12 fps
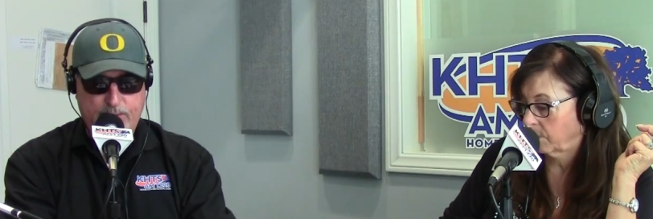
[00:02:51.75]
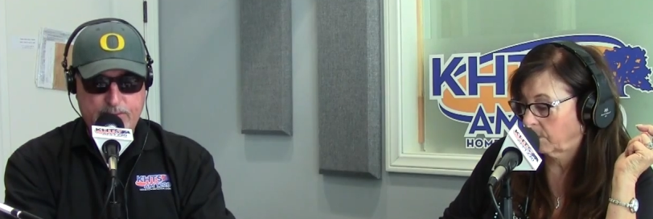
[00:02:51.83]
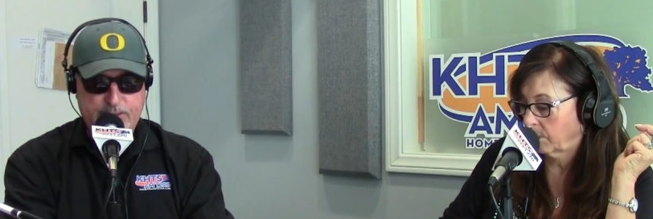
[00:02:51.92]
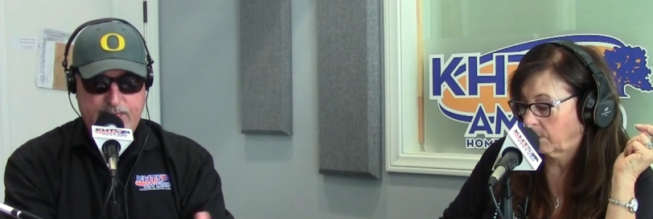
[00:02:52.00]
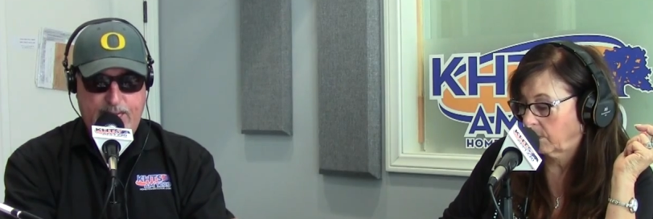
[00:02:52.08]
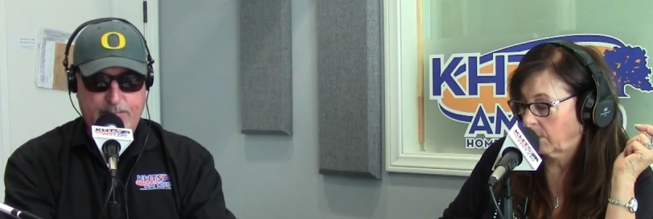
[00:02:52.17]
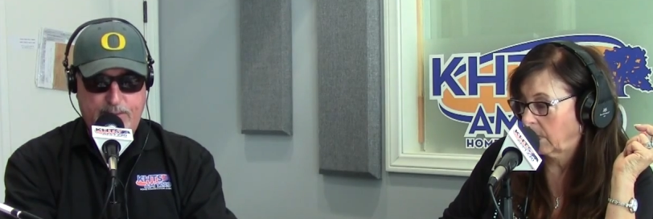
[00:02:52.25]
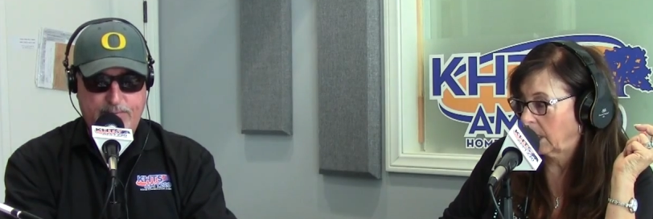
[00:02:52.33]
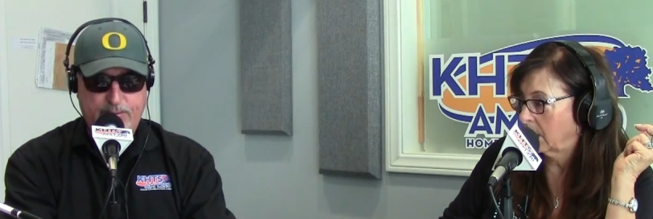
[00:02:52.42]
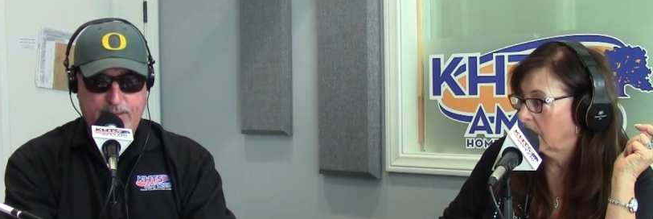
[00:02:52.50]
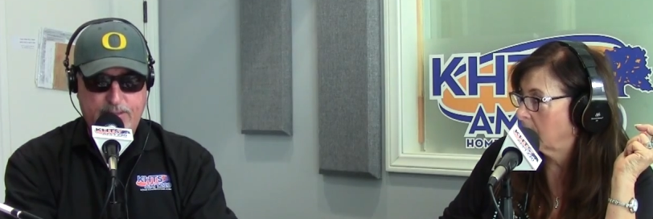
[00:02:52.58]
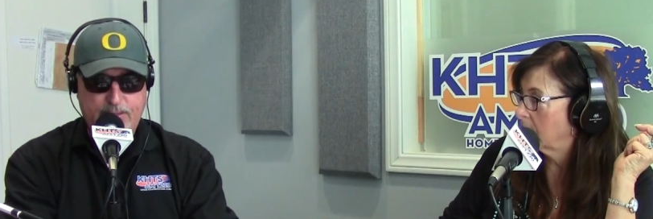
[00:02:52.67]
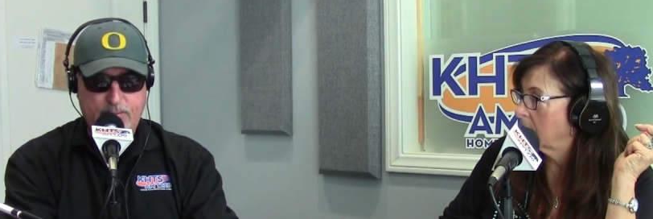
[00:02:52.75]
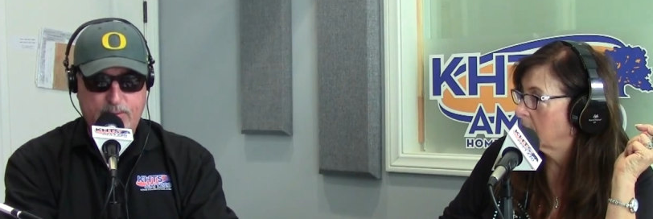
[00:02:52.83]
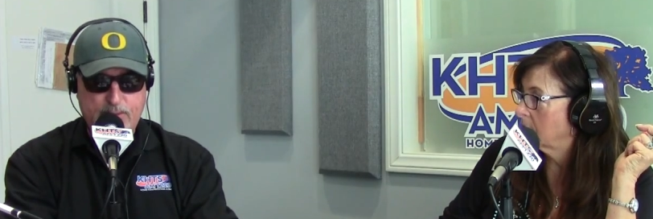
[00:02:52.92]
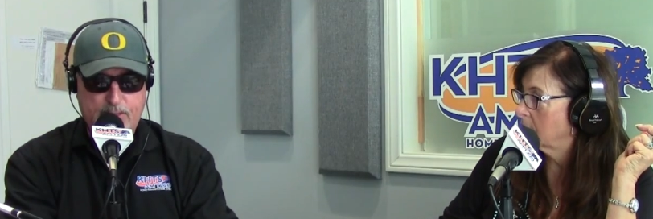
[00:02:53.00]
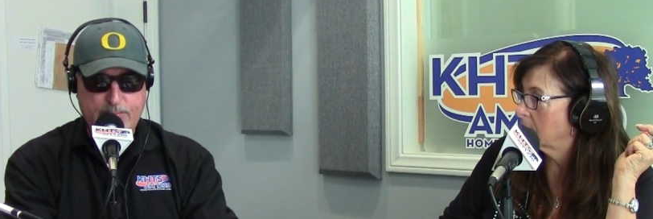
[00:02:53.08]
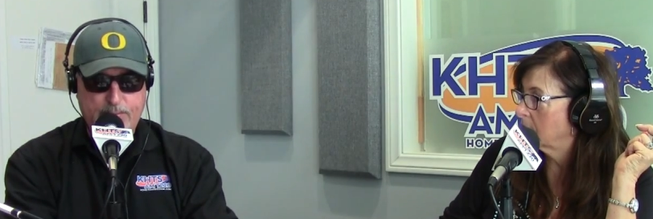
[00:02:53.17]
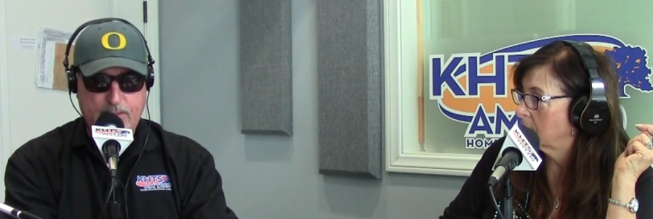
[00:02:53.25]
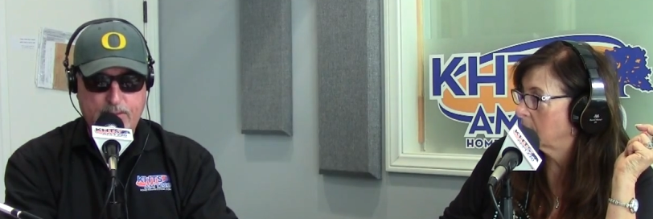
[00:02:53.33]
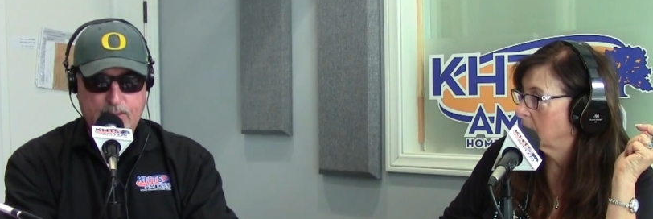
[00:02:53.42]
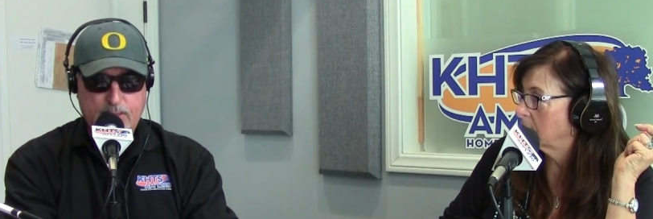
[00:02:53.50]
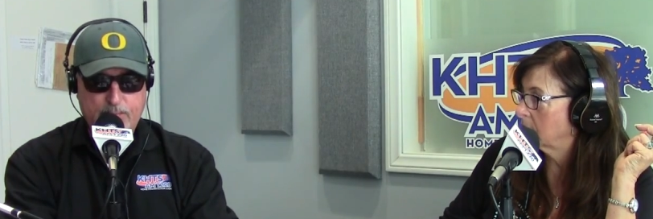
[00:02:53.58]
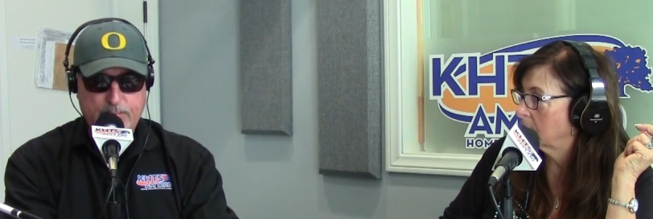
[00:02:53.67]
Speaker 1: Let's stop me if you anything you want to talk about.